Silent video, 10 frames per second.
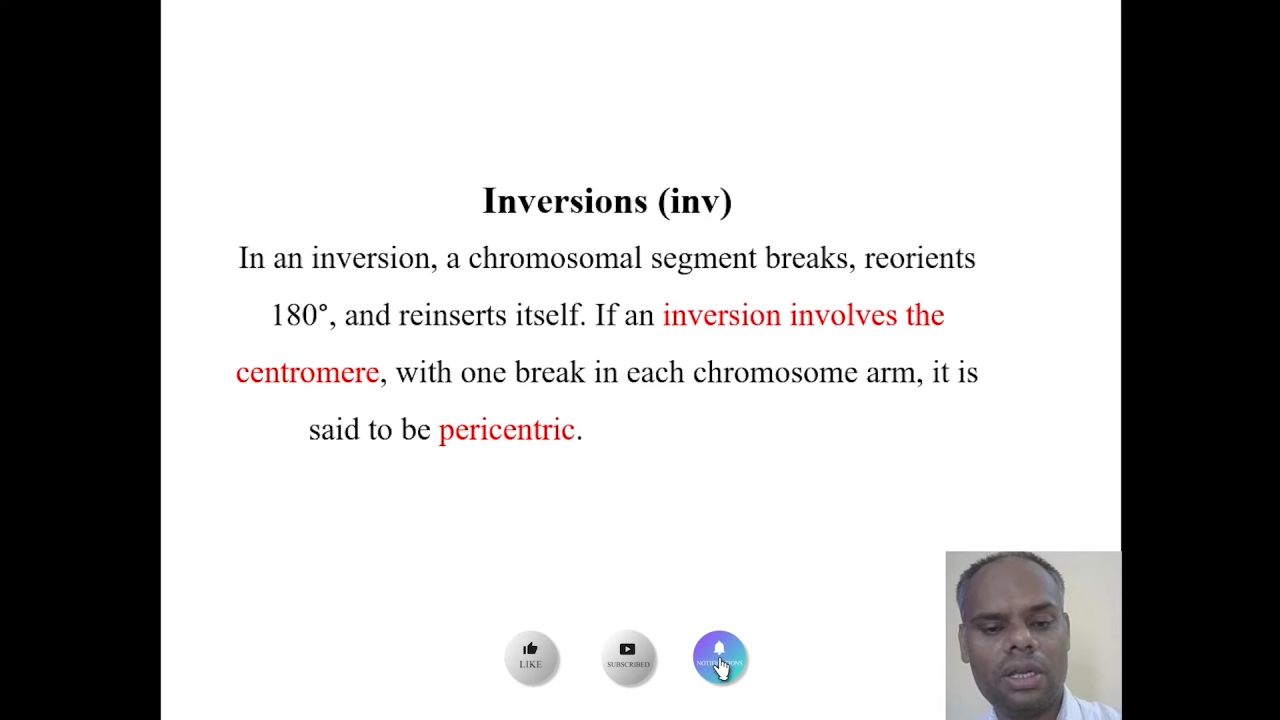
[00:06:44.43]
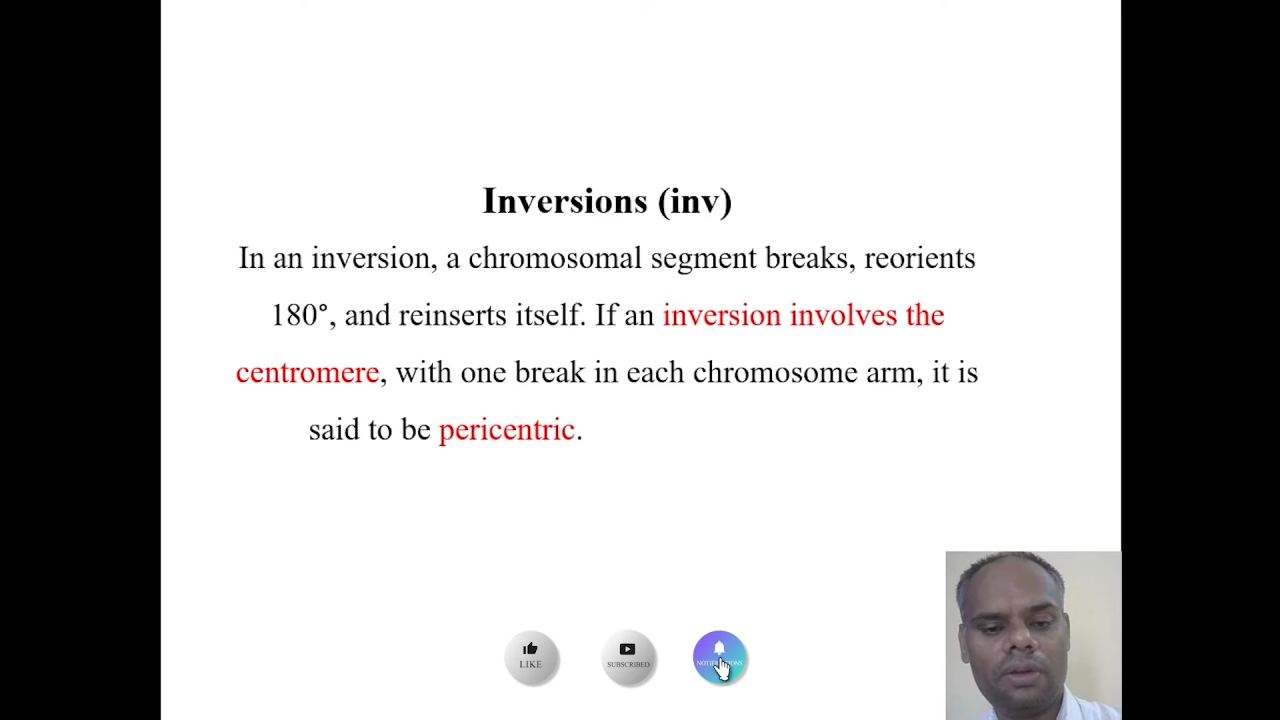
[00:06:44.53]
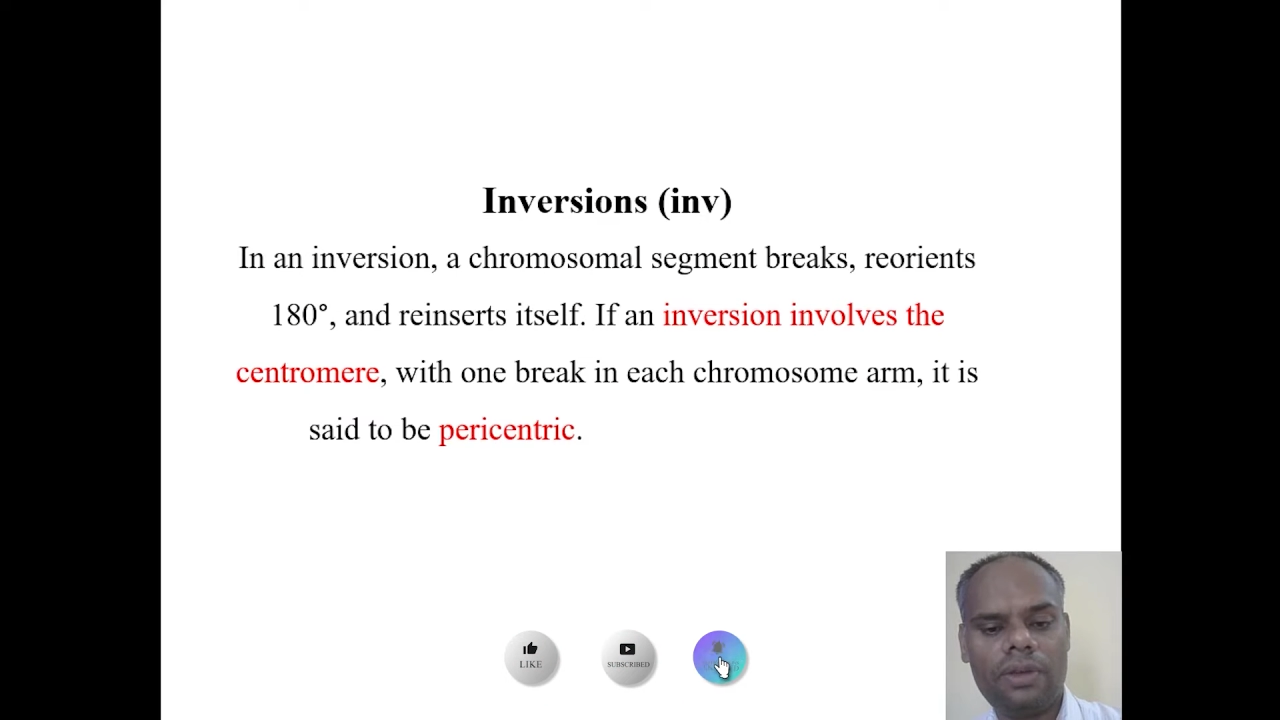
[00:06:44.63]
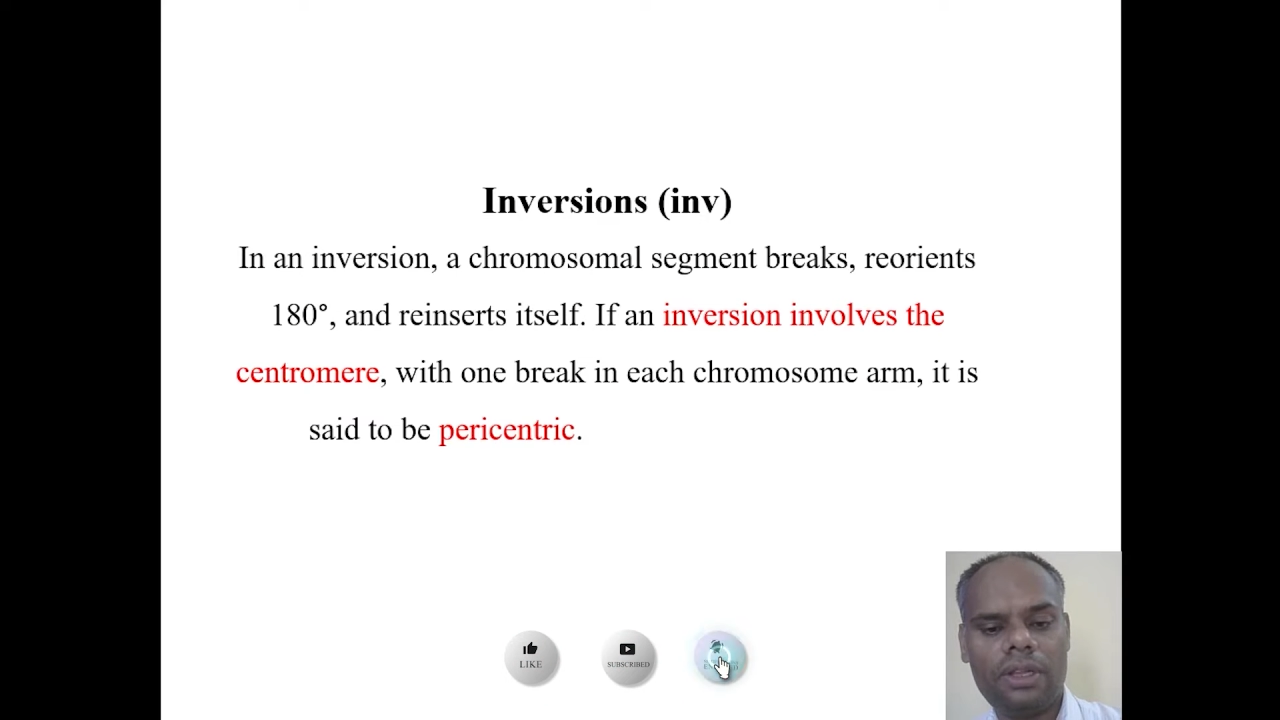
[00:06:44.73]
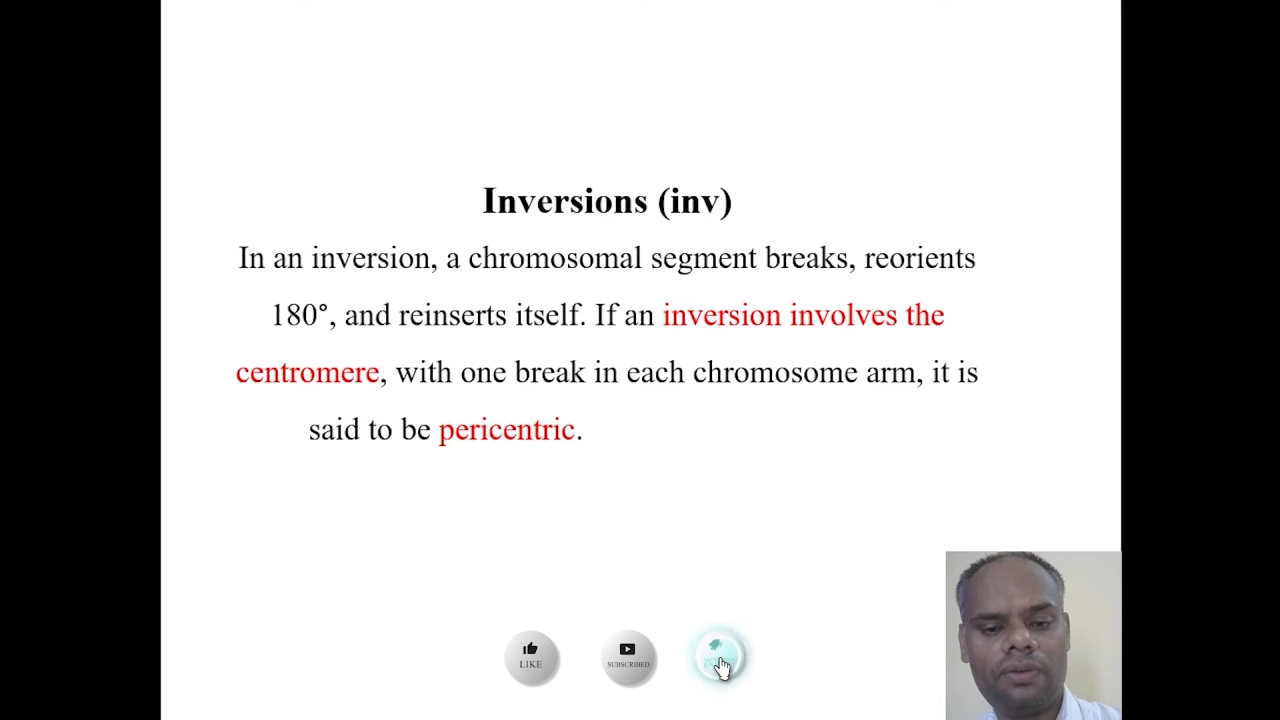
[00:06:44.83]

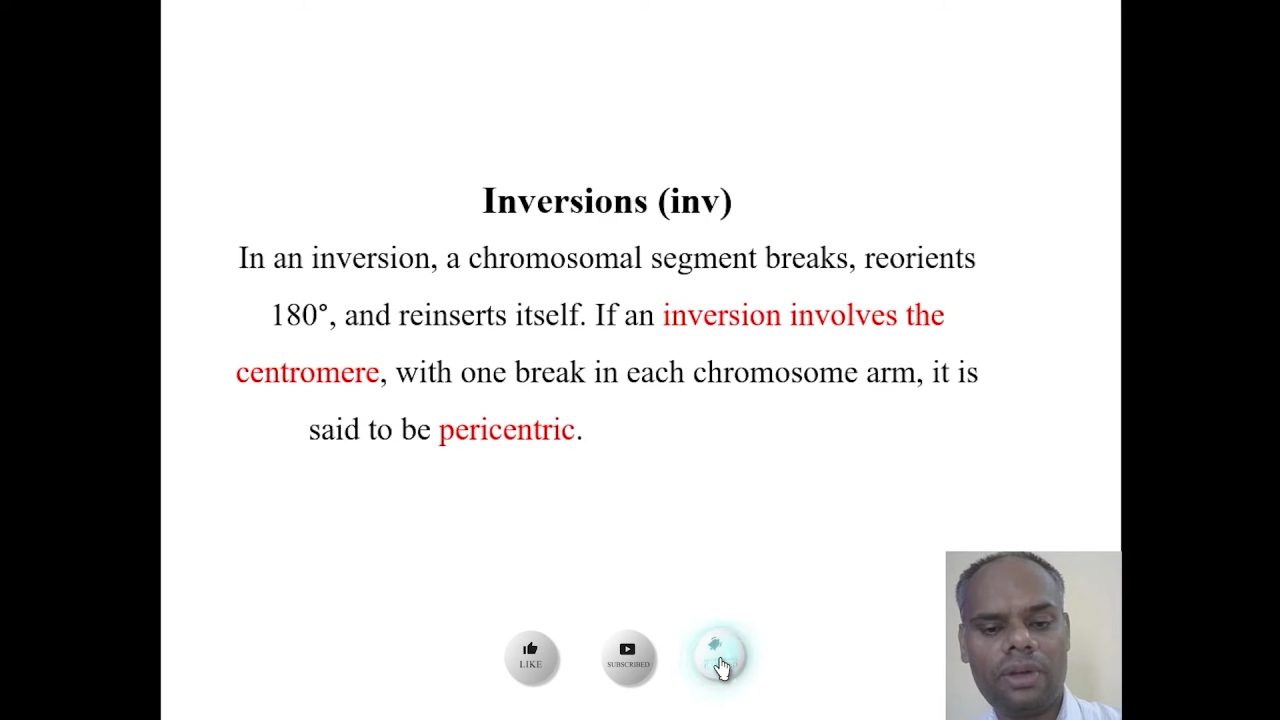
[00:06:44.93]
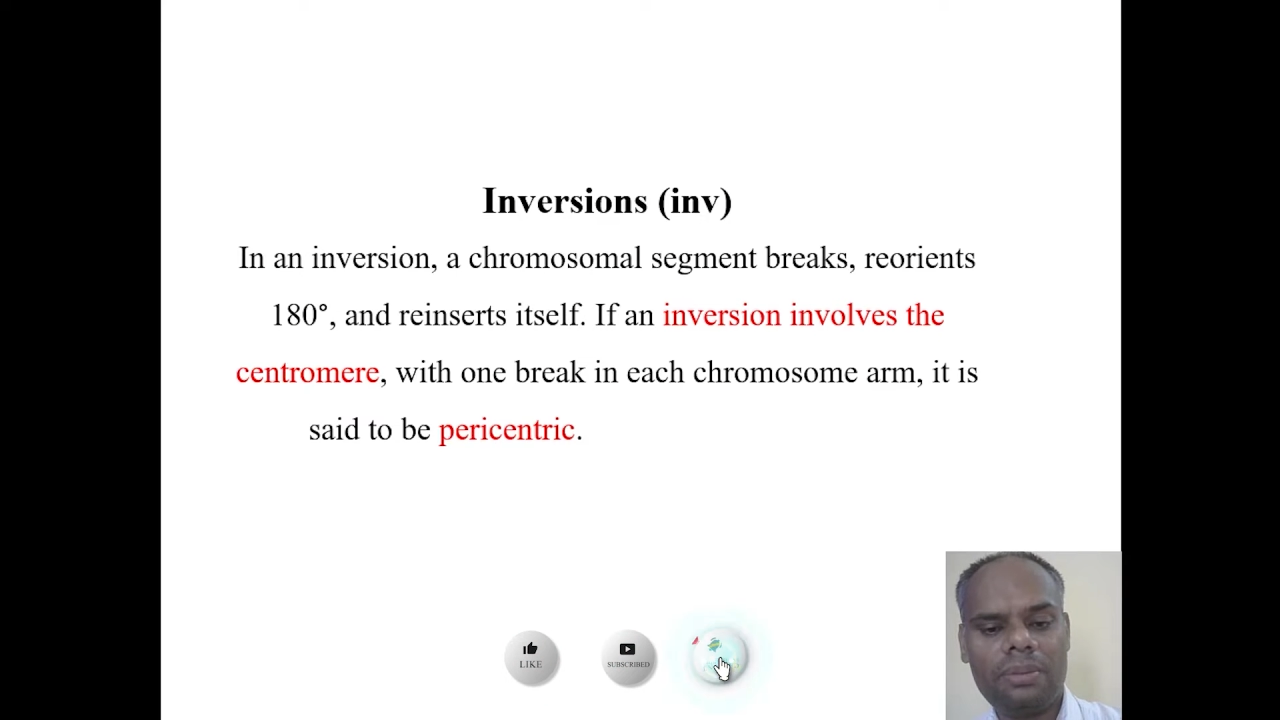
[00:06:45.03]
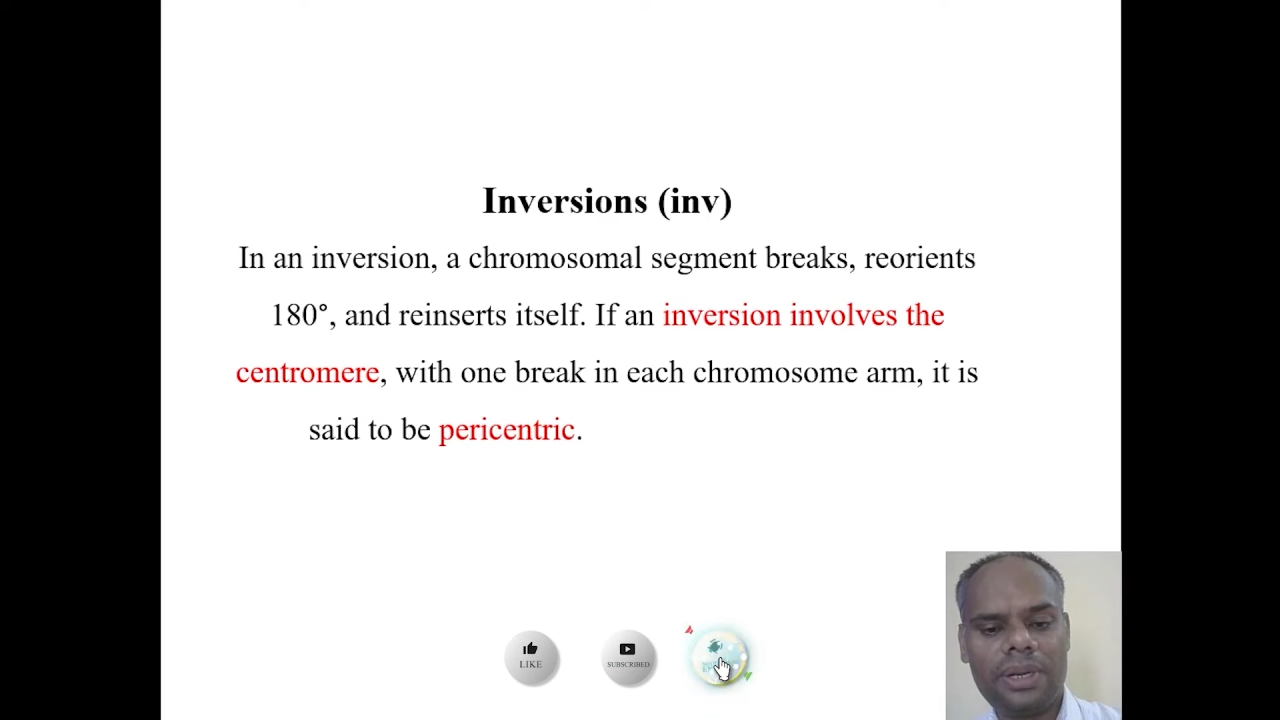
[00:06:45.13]
with one